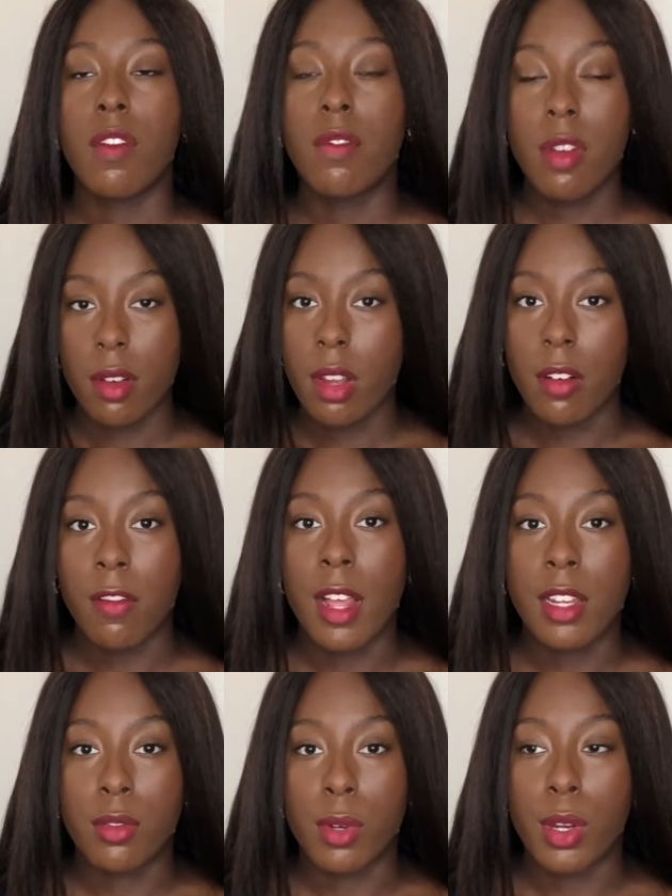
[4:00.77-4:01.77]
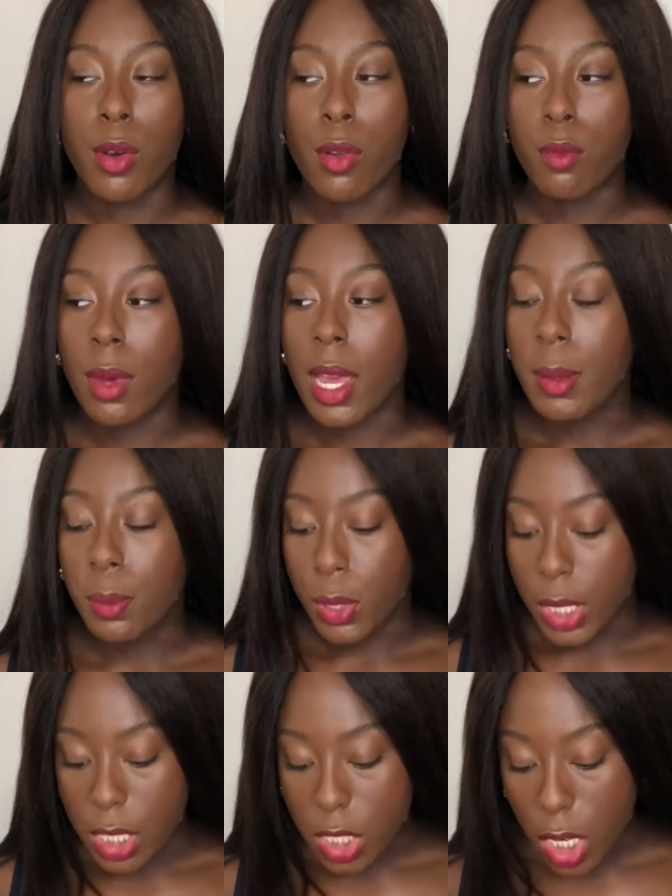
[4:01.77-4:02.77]
very unflattering on my
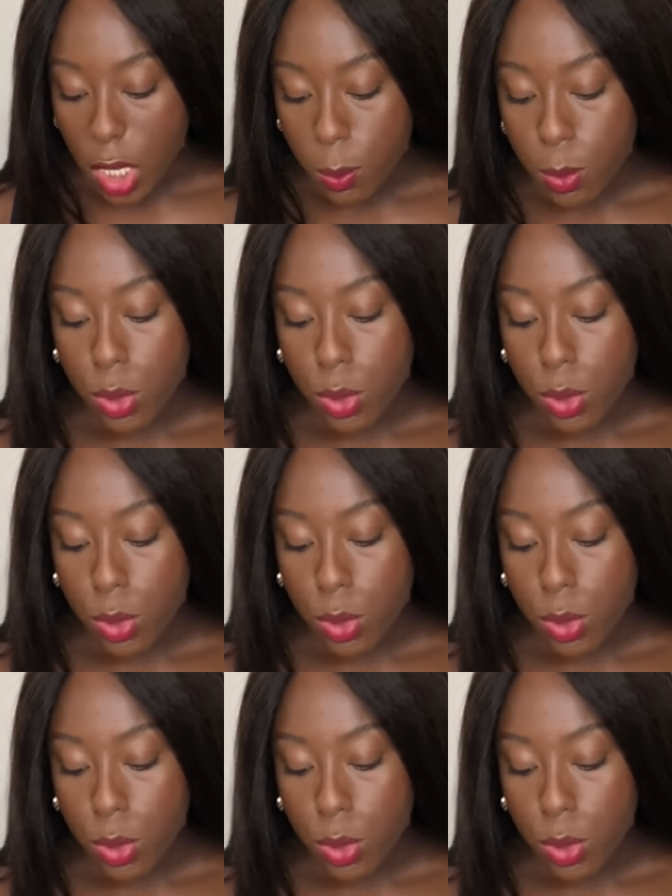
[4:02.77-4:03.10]
body shape.